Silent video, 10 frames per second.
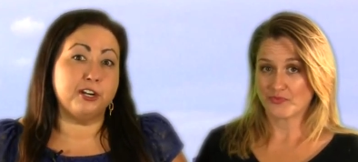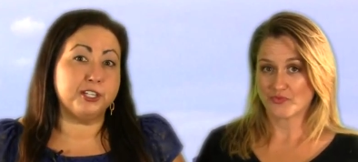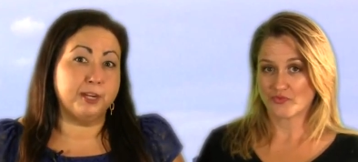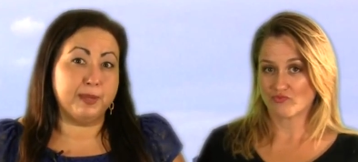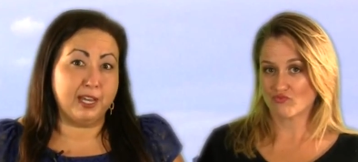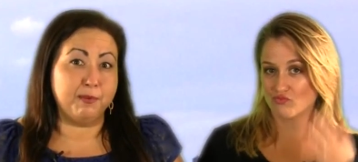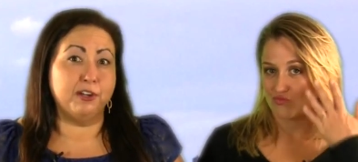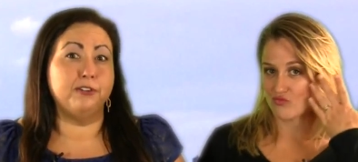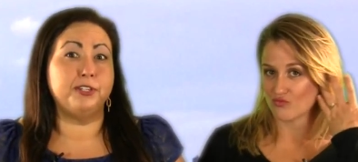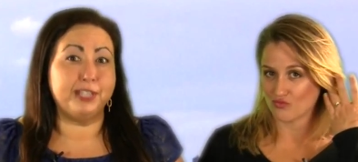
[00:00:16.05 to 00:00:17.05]
Speaker 1: Jenner is going to become
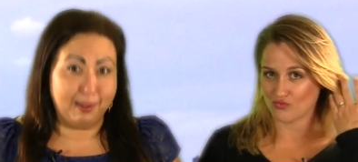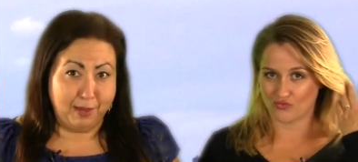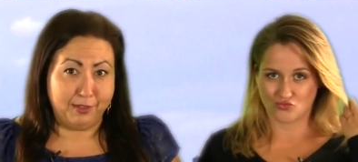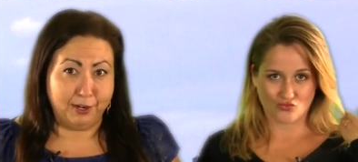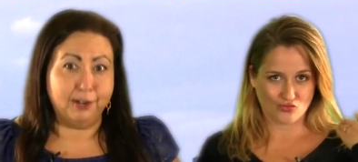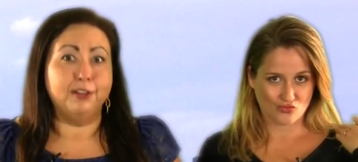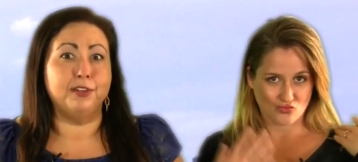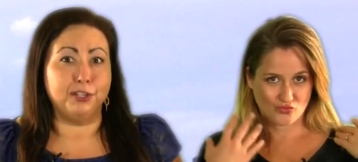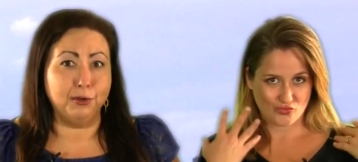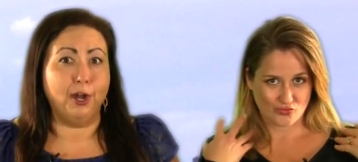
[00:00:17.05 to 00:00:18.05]
your new stepmother,
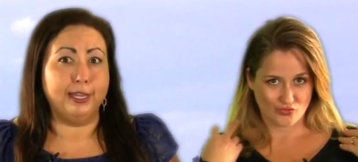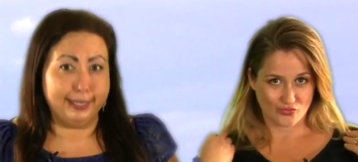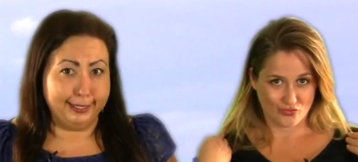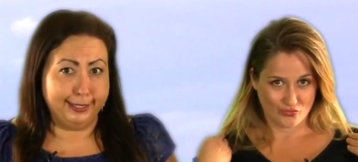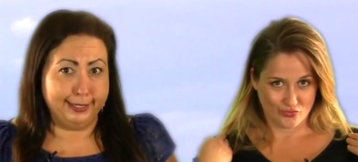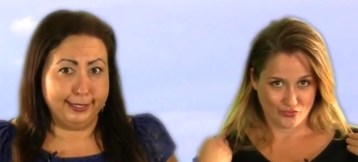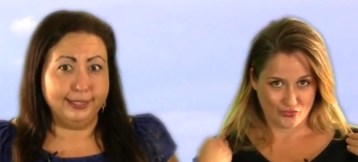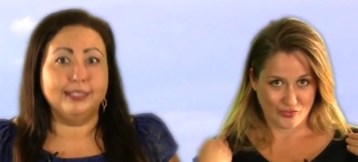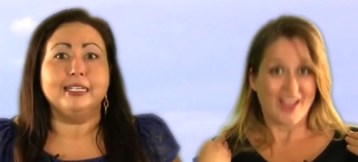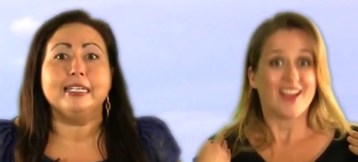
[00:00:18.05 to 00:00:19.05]
then you are in